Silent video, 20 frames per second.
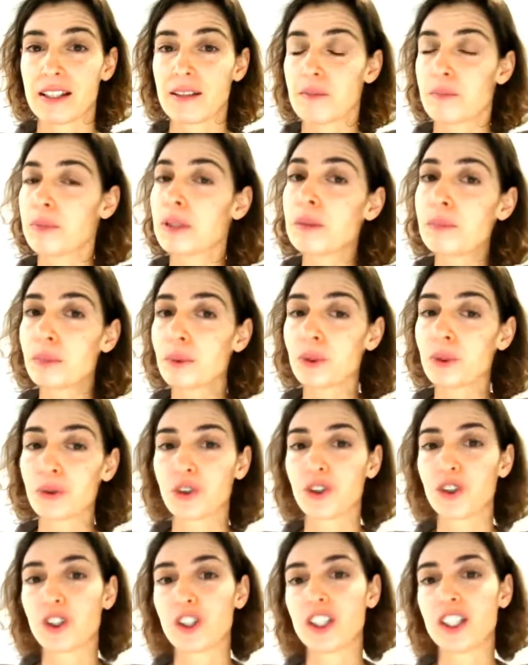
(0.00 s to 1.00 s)
people
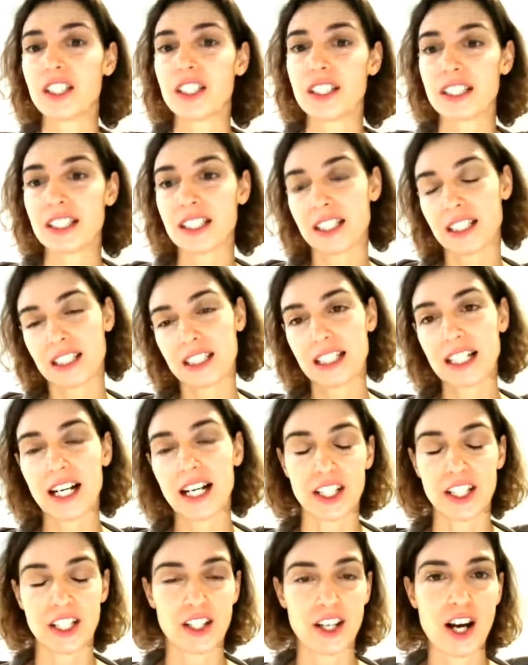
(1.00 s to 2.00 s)
usually
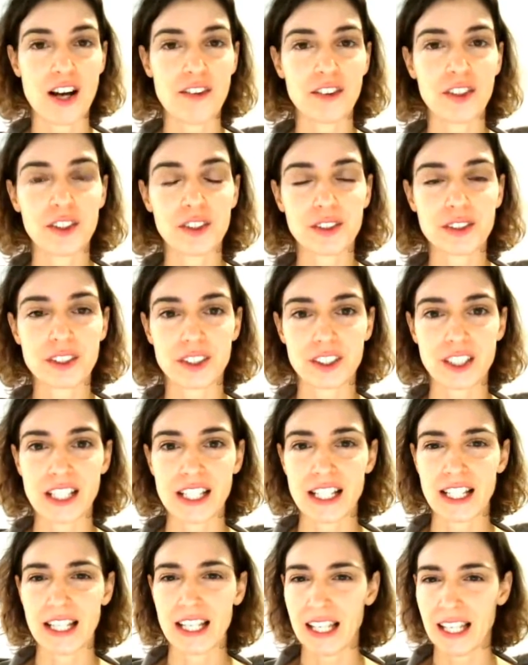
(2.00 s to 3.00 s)
cut it off short
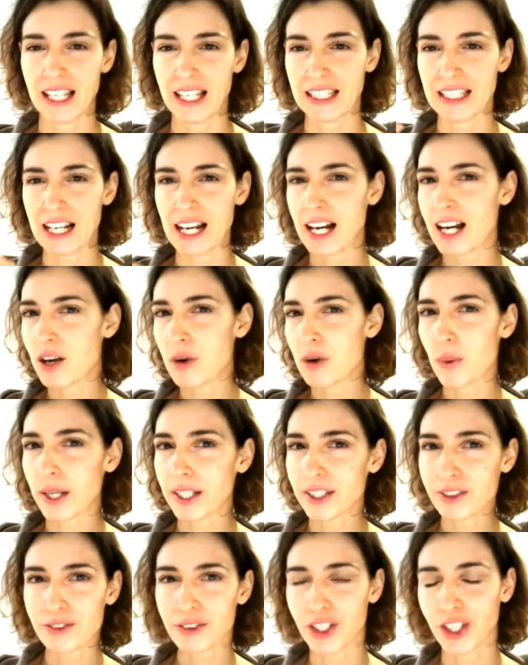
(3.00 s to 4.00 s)
and I
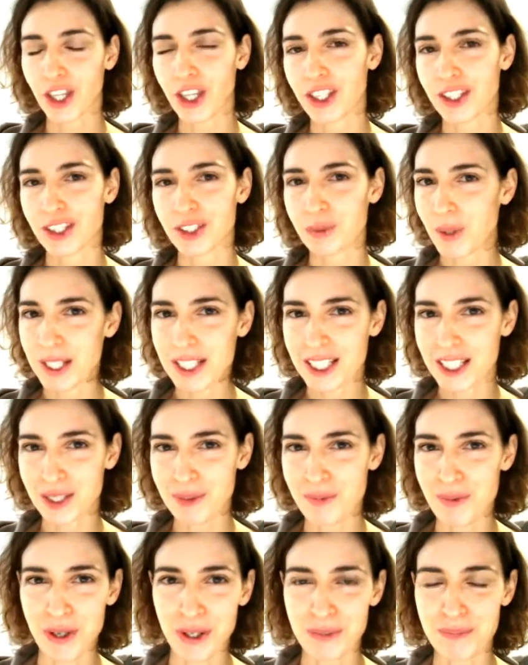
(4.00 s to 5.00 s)
wait for 20
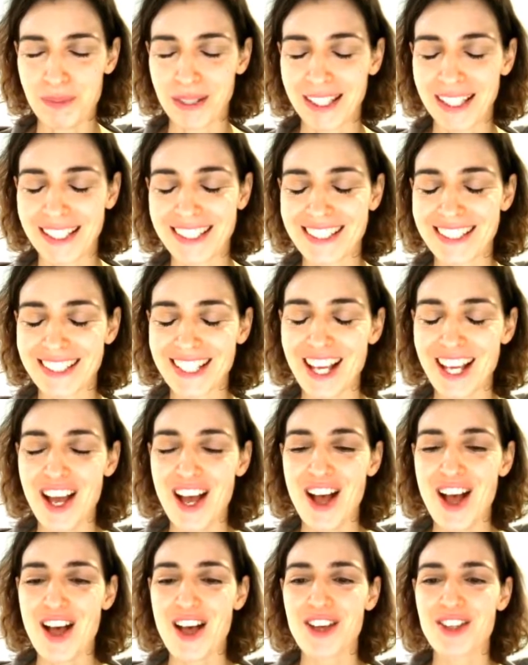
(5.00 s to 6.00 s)
more minutes.
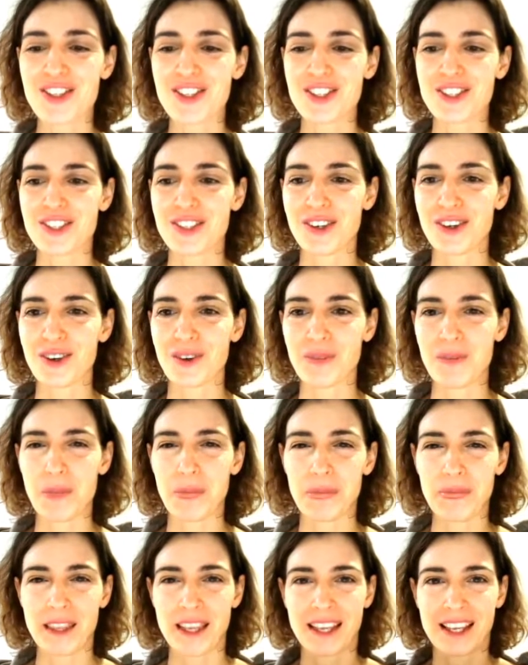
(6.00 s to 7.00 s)
So
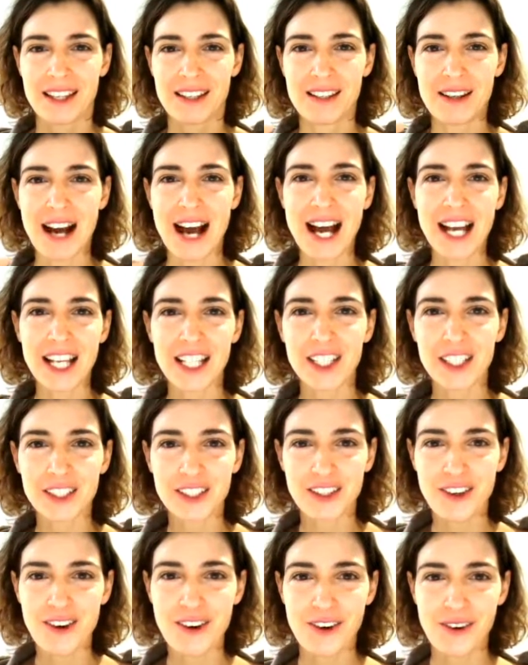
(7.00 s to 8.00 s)
I
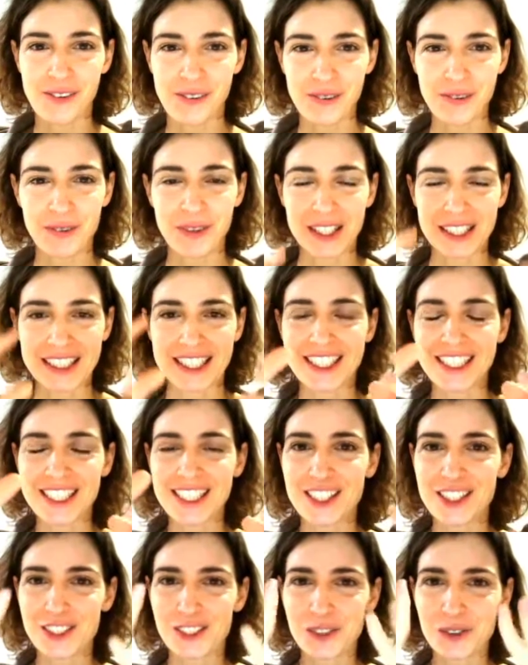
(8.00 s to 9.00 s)
know when
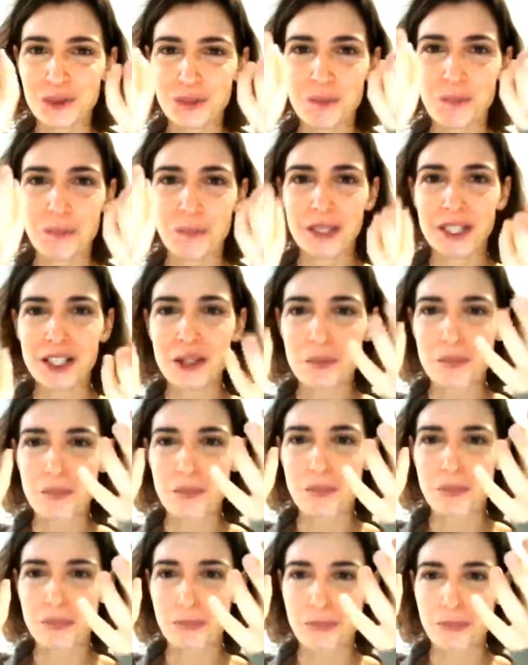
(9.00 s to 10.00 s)
these two big
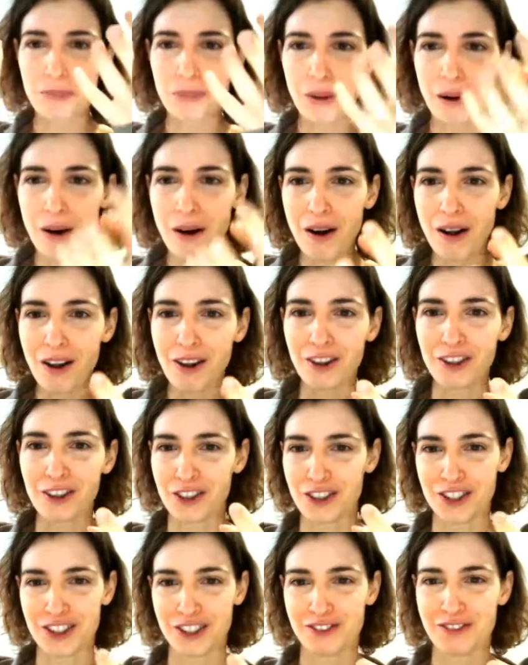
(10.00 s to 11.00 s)

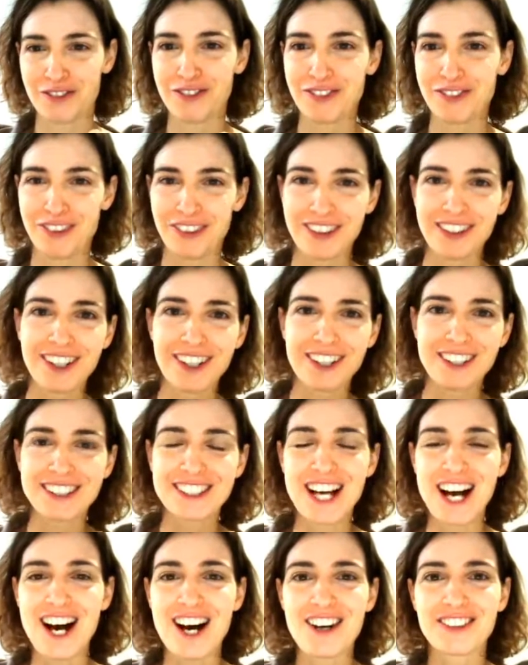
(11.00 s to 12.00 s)
balls fall
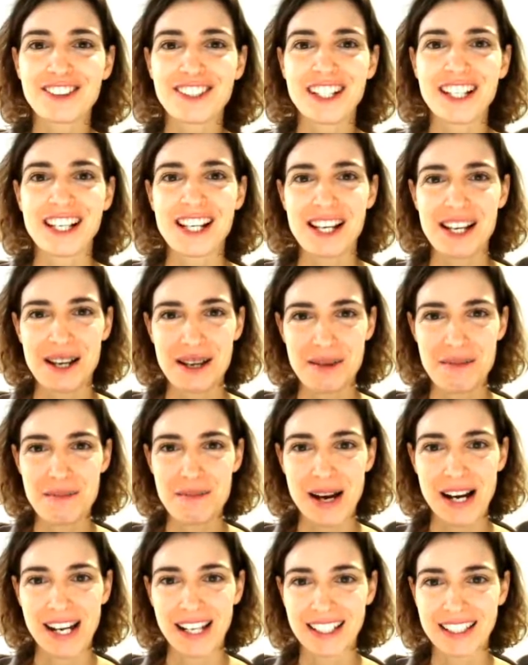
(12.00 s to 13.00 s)
down
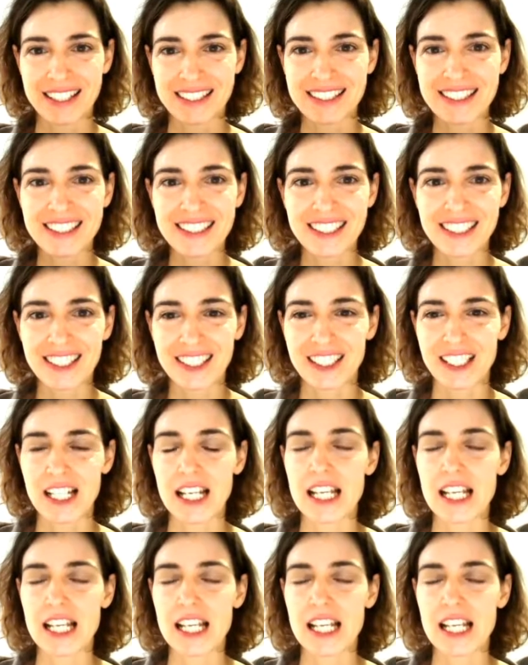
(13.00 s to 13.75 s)
my still,